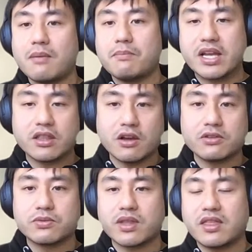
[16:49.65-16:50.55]
beacon
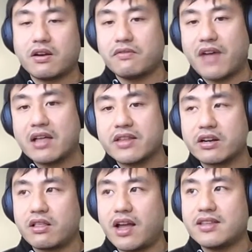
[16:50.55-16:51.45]
nodes with their
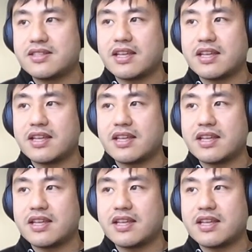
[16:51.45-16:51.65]
validator clients.